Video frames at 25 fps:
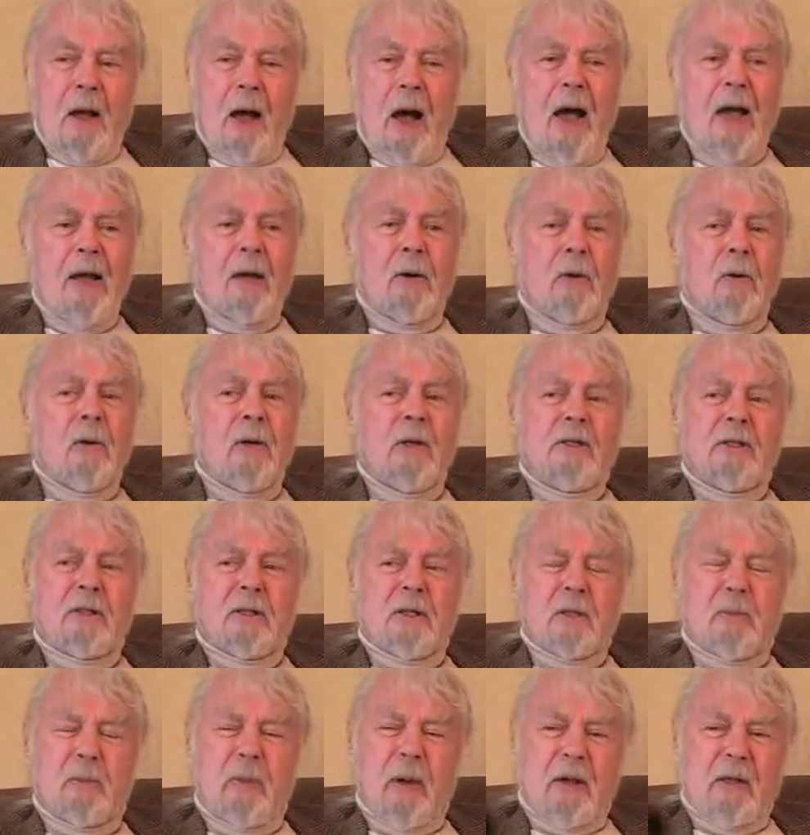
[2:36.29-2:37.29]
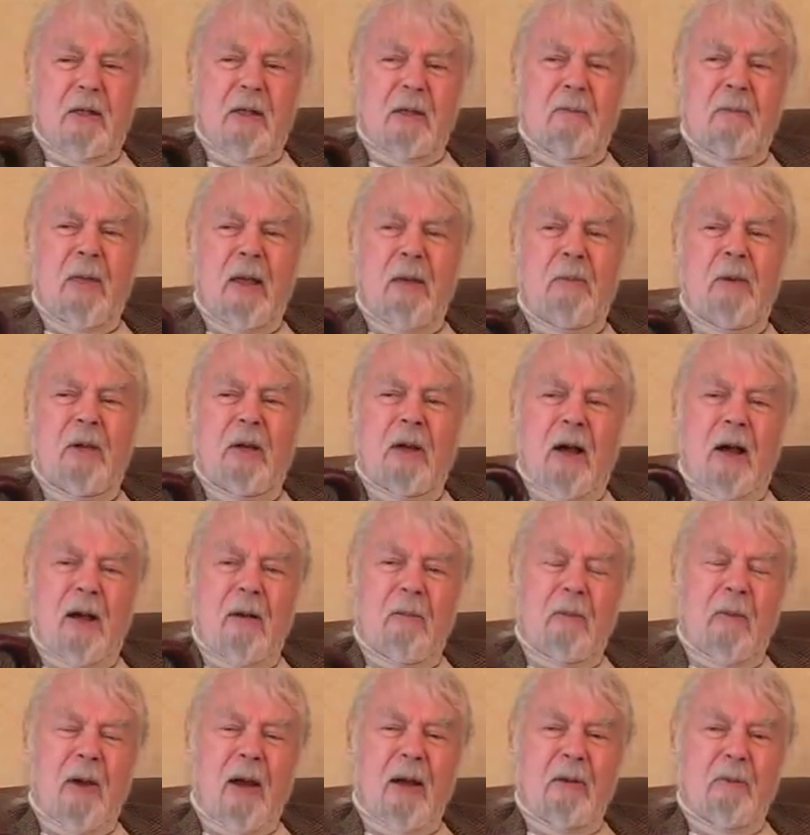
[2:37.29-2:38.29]
I only suspect that maybe
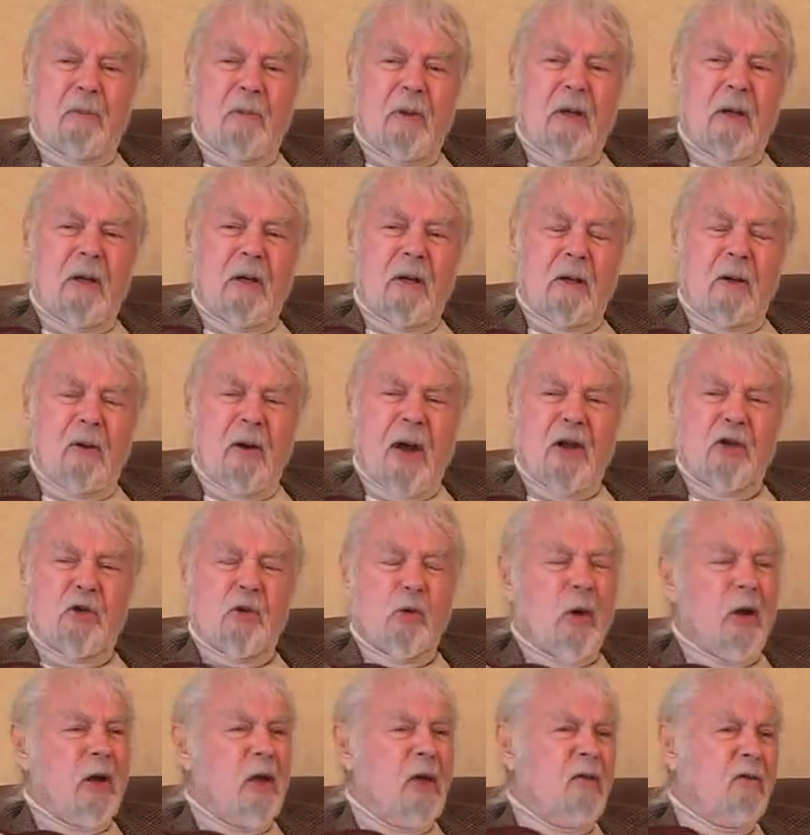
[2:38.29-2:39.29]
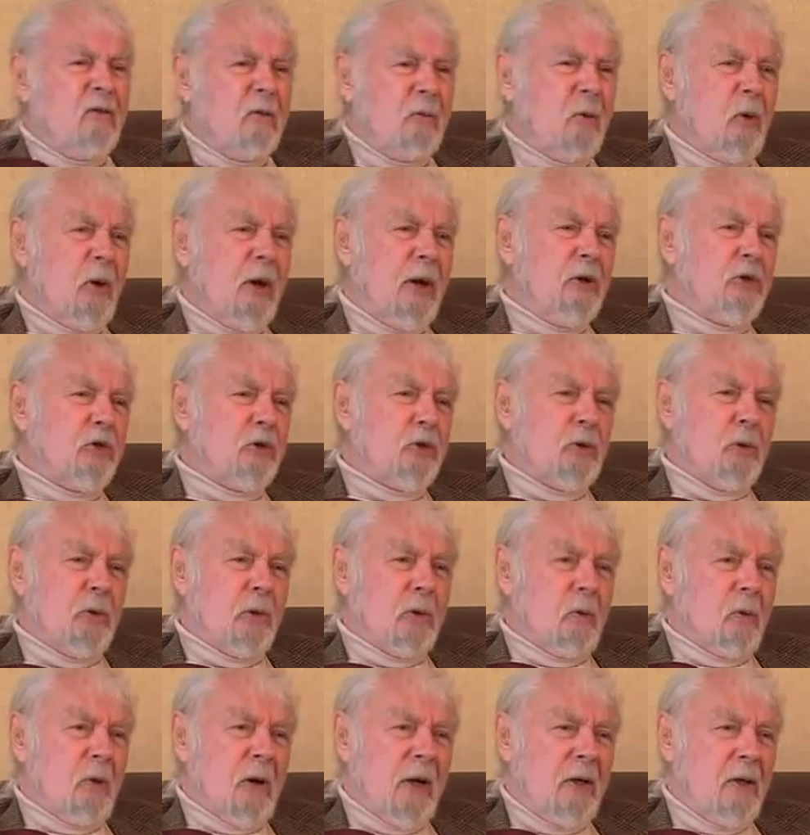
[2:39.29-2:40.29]
I might be graduating from grade
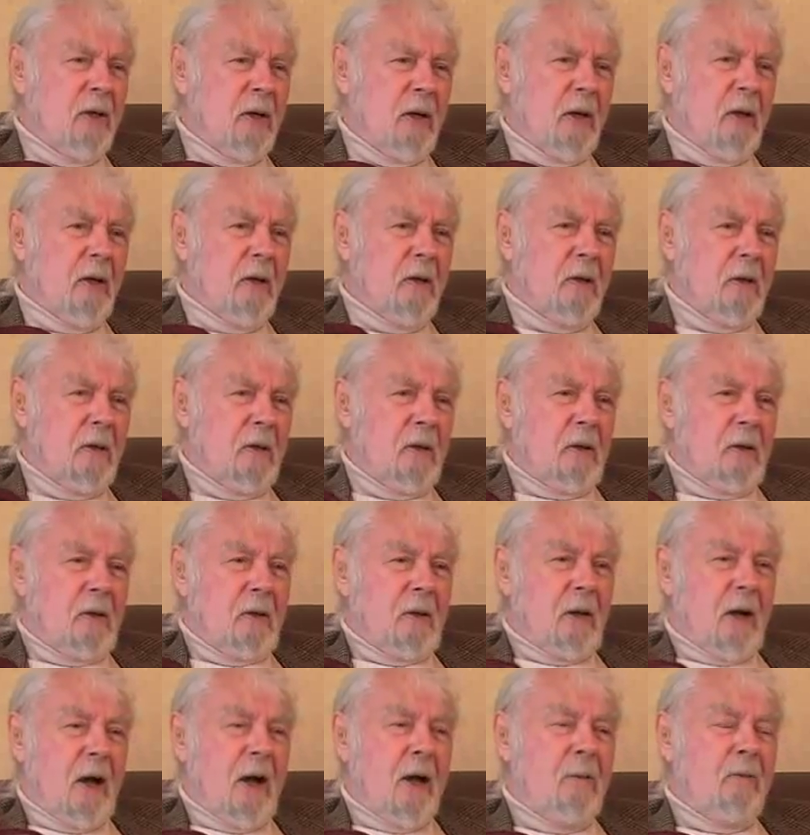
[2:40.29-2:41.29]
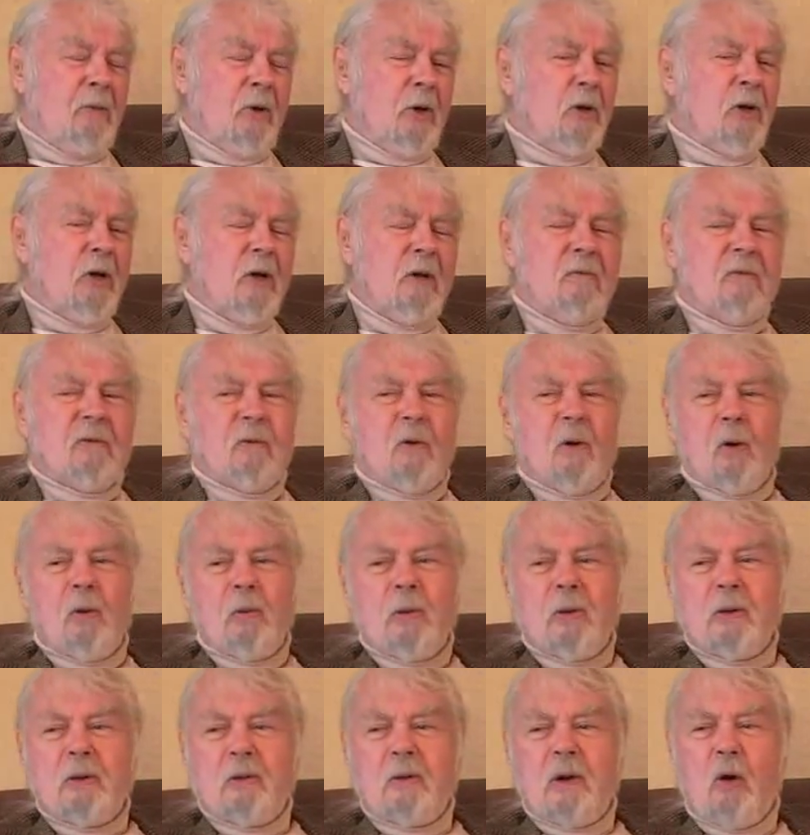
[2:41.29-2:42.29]
school right now. I'm looking
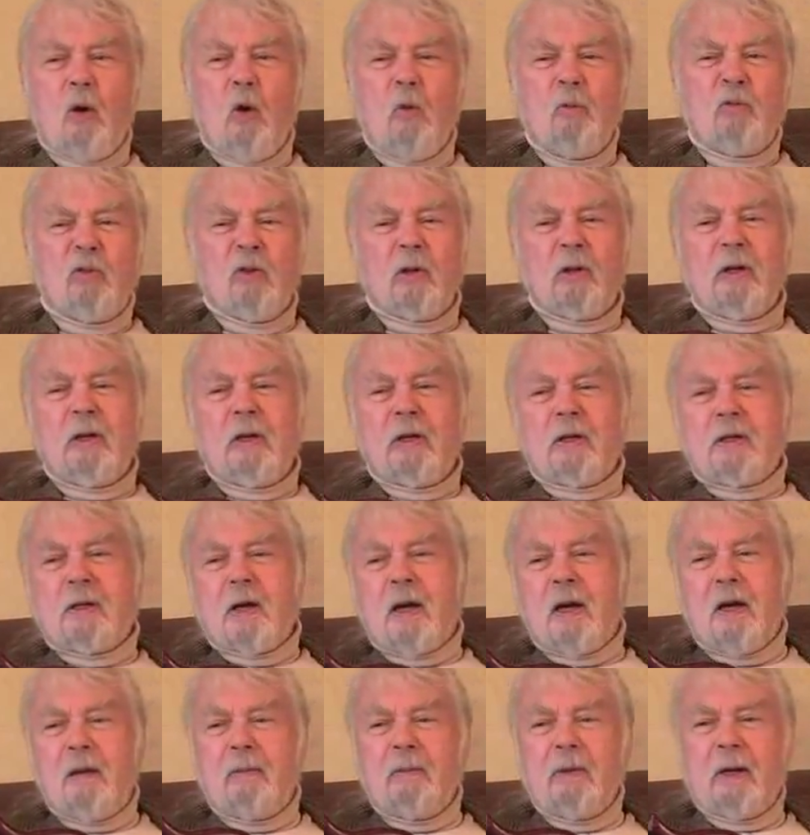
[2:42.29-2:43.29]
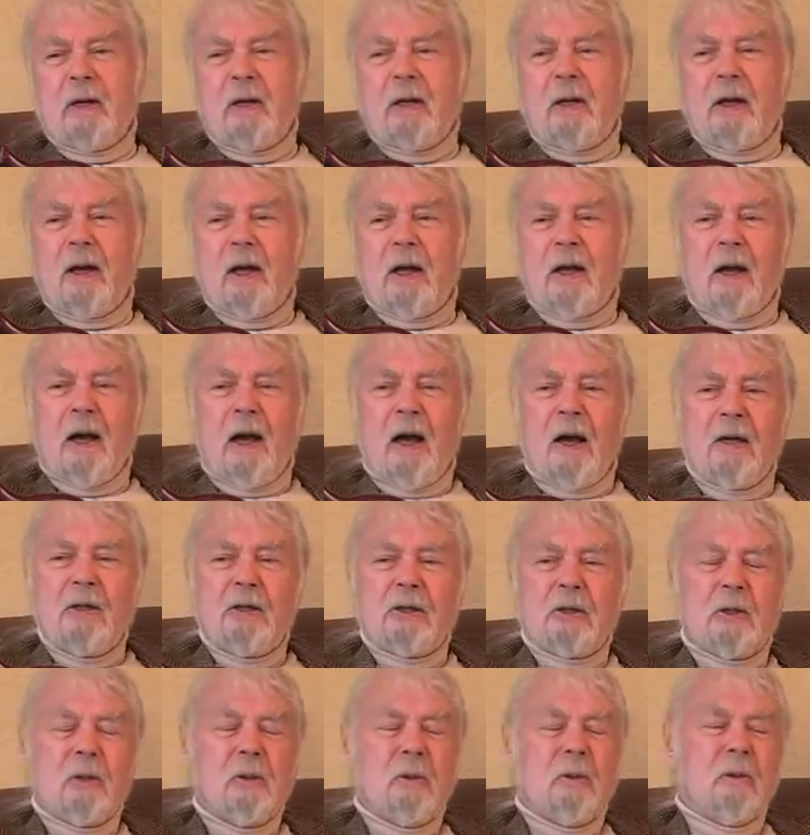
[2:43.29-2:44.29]
forward to hopefully a time getting out of high
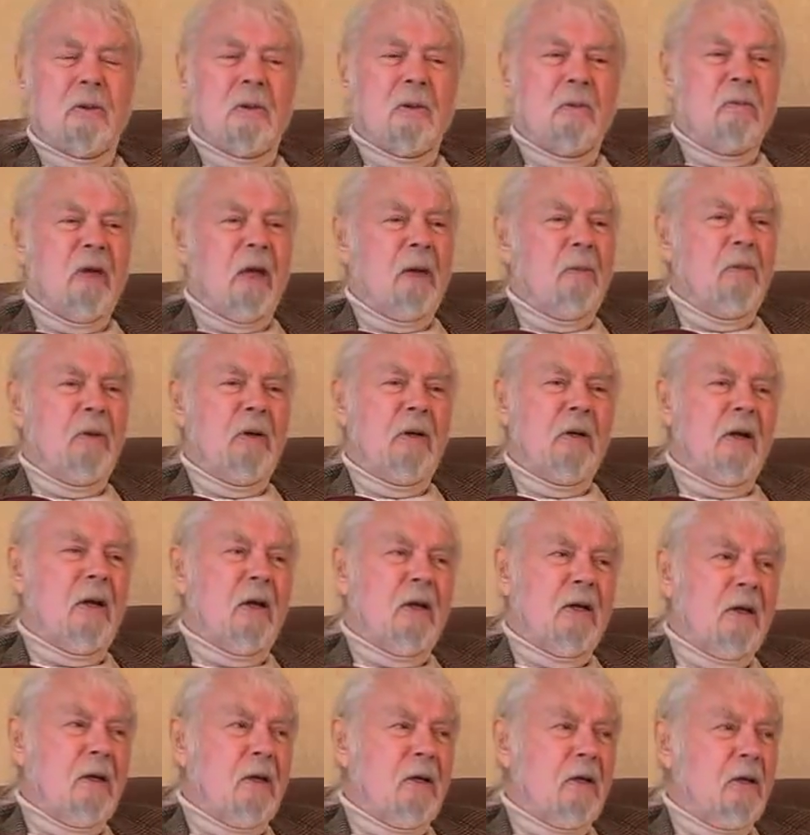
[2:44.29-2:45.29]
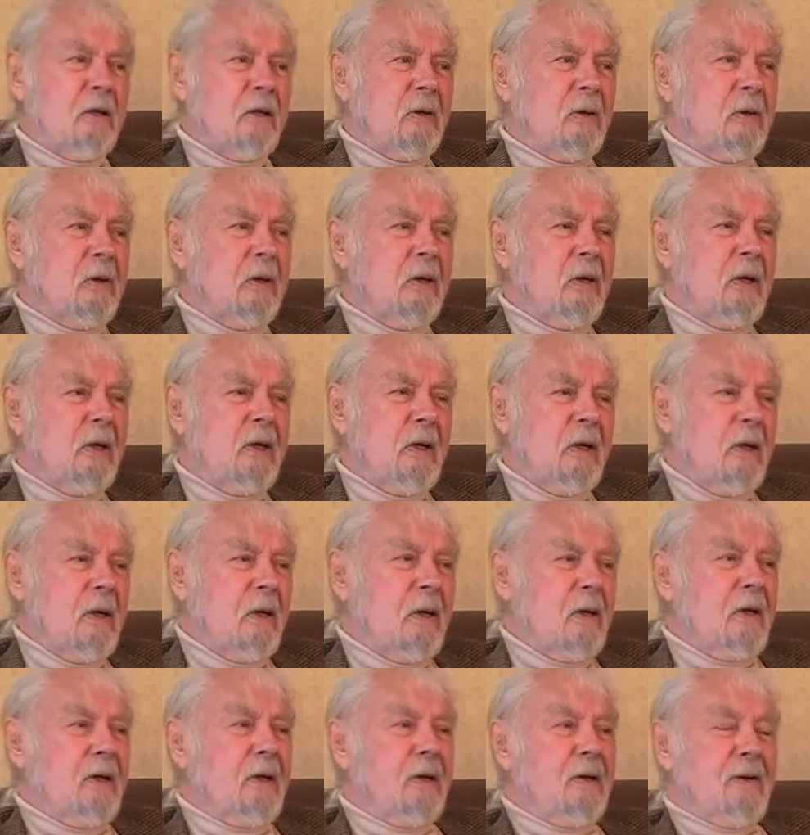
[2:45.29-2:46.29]
school and maybe getting a degree
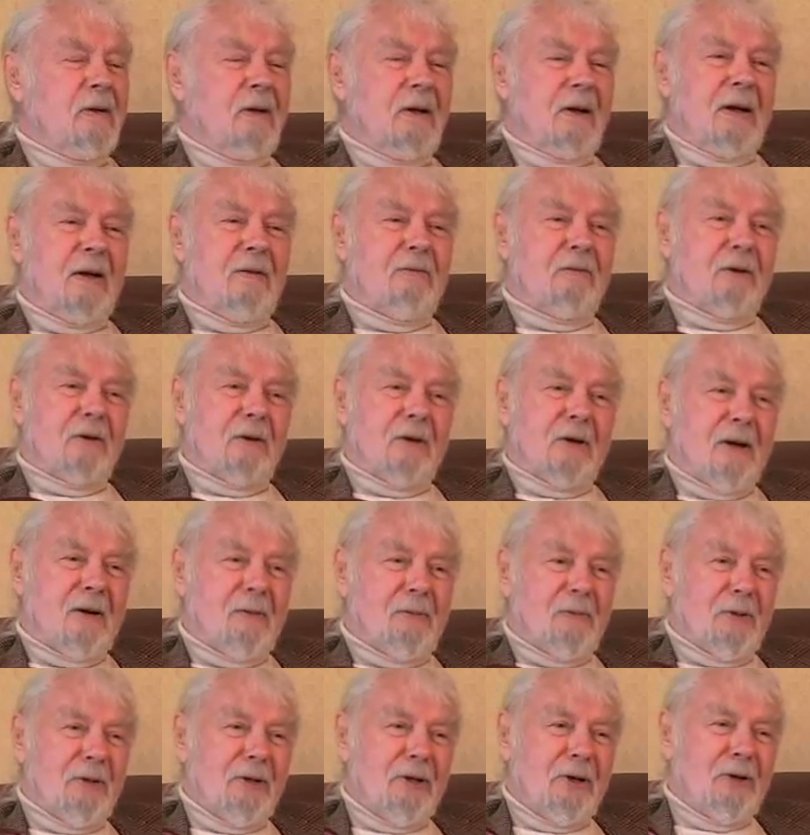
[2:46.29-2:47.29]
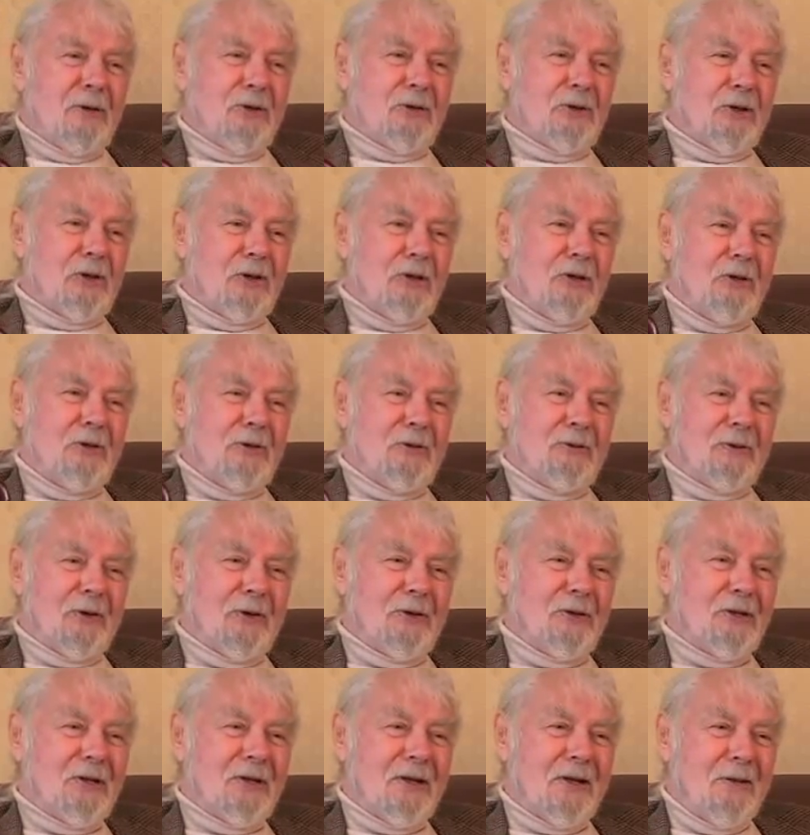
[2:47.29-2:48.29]
after a couple of years at the
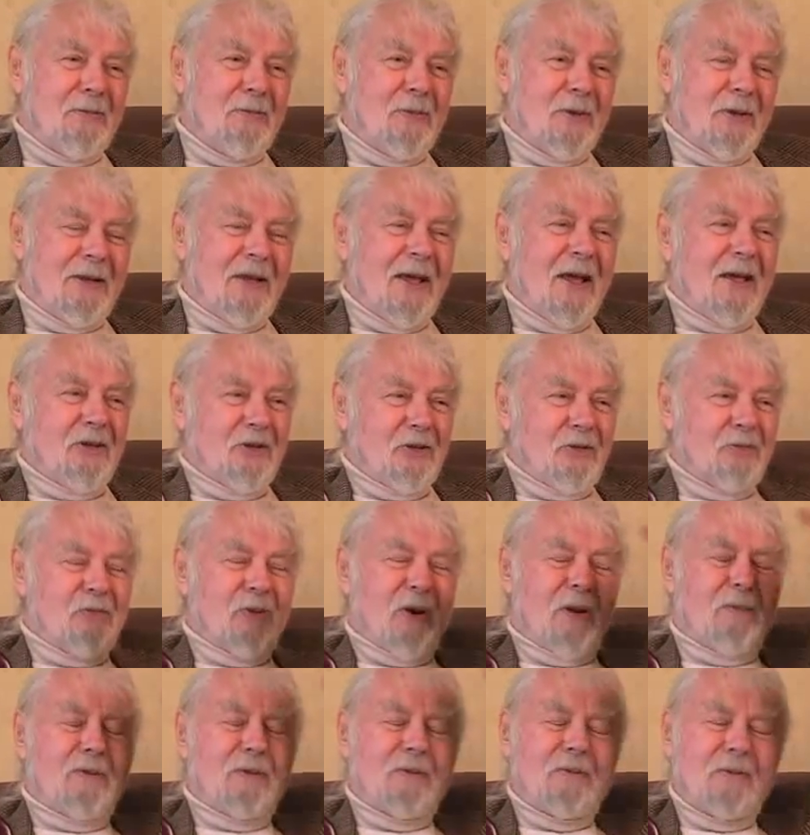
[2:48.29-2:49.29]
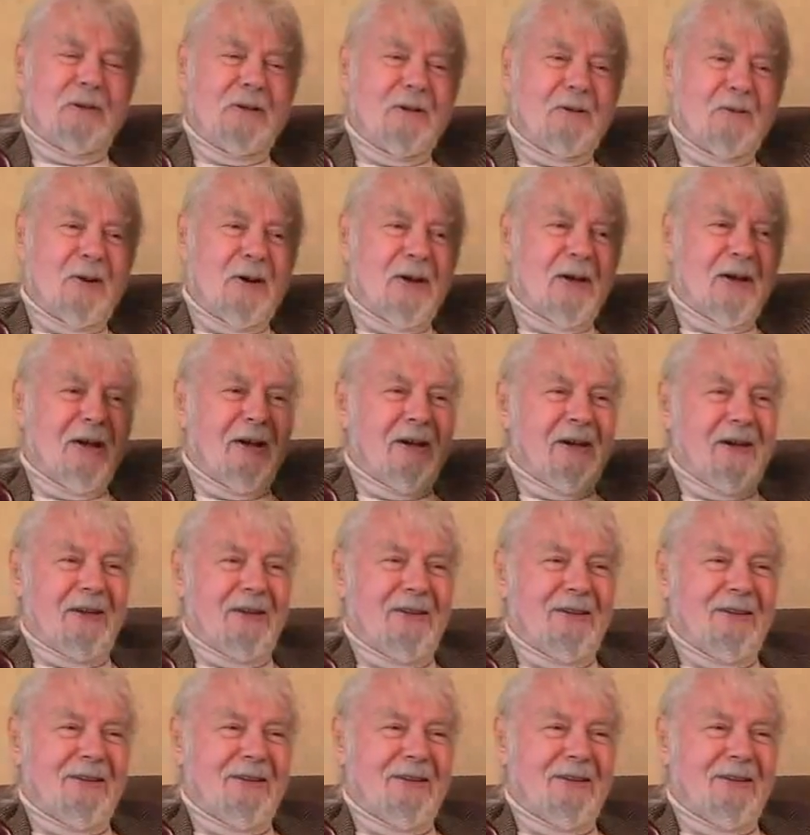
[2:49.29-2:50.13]
university, but that's probably way ahead.